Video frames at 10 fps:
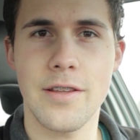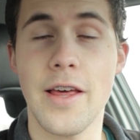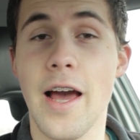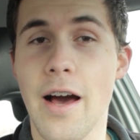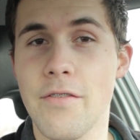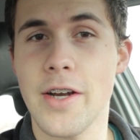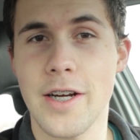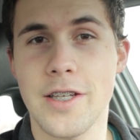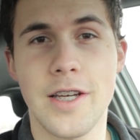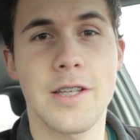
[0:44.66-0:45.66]
they haven't
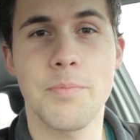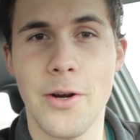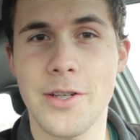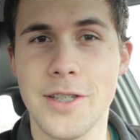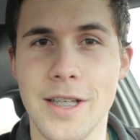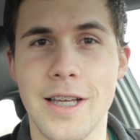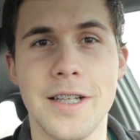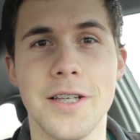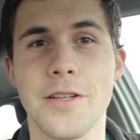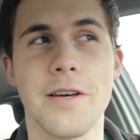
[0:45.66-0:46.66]
actually experienced it
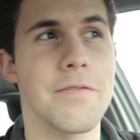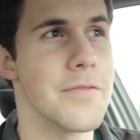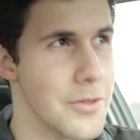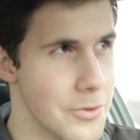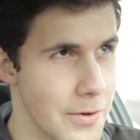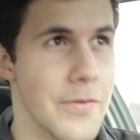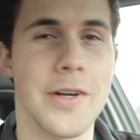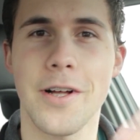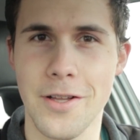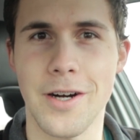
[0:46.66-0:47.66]
until they've
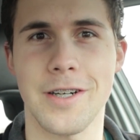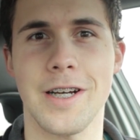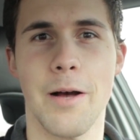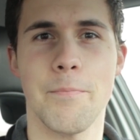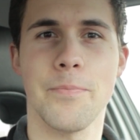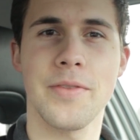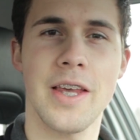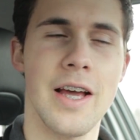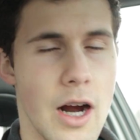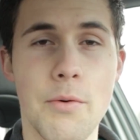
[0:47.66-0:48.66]
driven a long time.
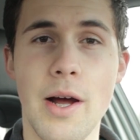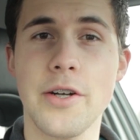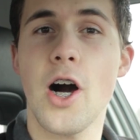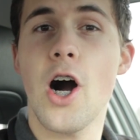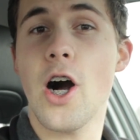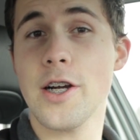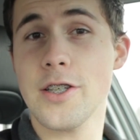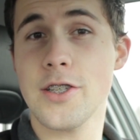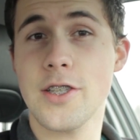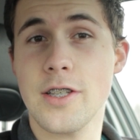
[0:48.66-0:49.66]
Around
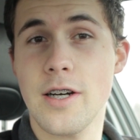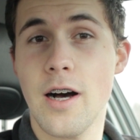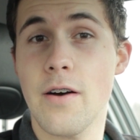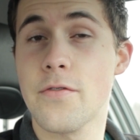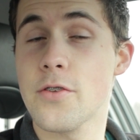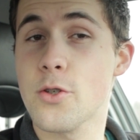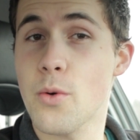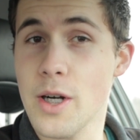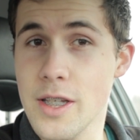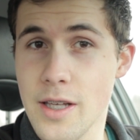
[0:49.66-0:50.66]
August of
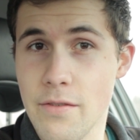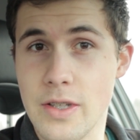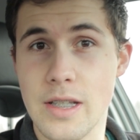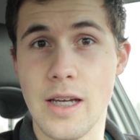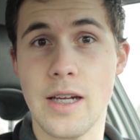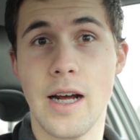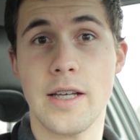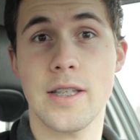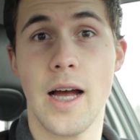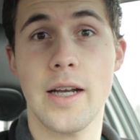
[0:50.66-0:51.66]
2017, I
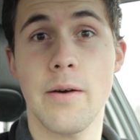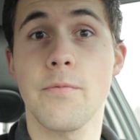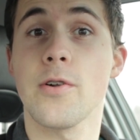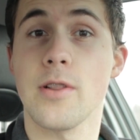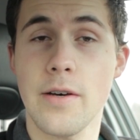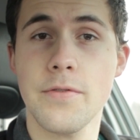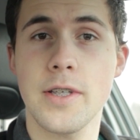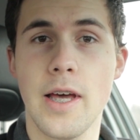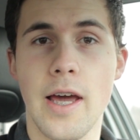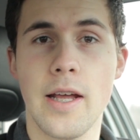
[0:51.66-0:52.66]
signed up for
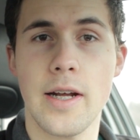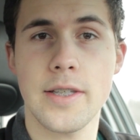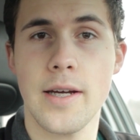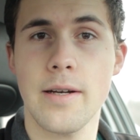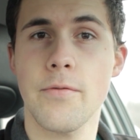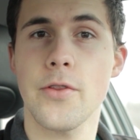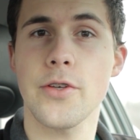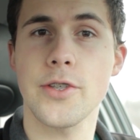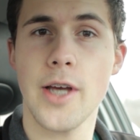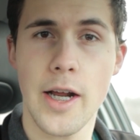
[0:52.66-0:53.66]
Lyft and I signed up for the
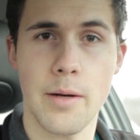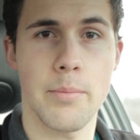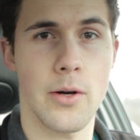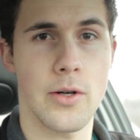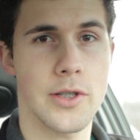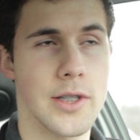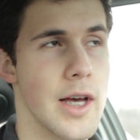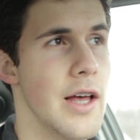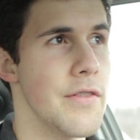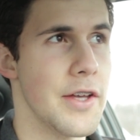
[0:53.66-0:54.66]
sign-up bonus.
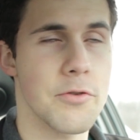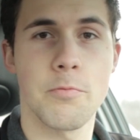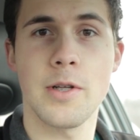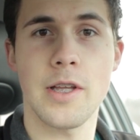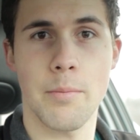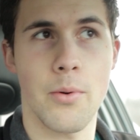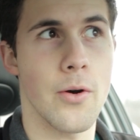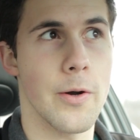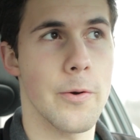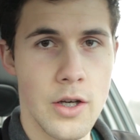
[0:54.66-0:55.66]
That's really
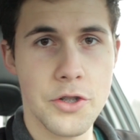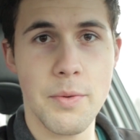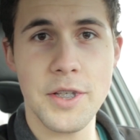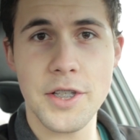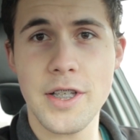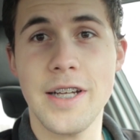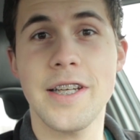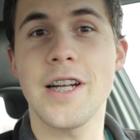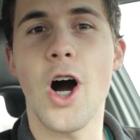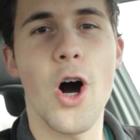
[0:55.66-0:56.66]
important. So basically I
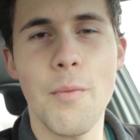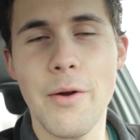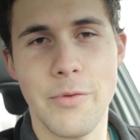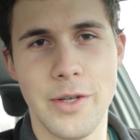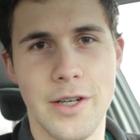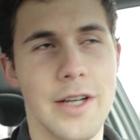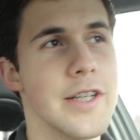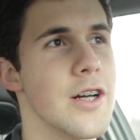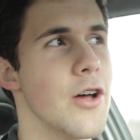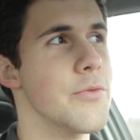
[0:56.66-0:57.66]
did all
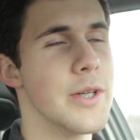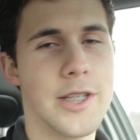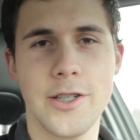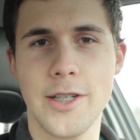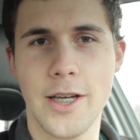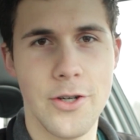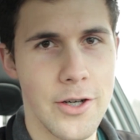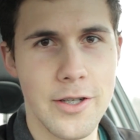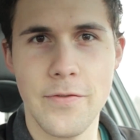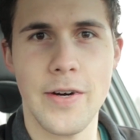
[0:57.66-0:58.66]
the research I
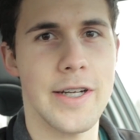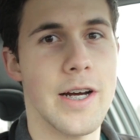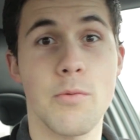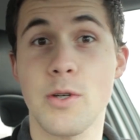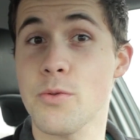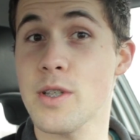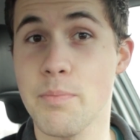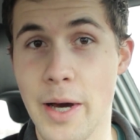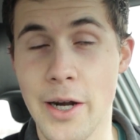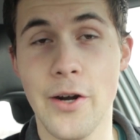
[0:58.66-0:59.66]
could to find out which one's
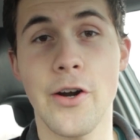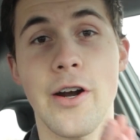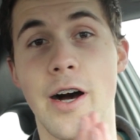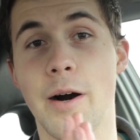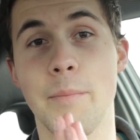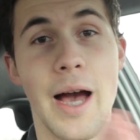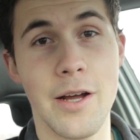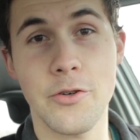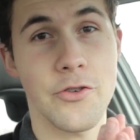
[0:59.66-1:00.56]
better, how to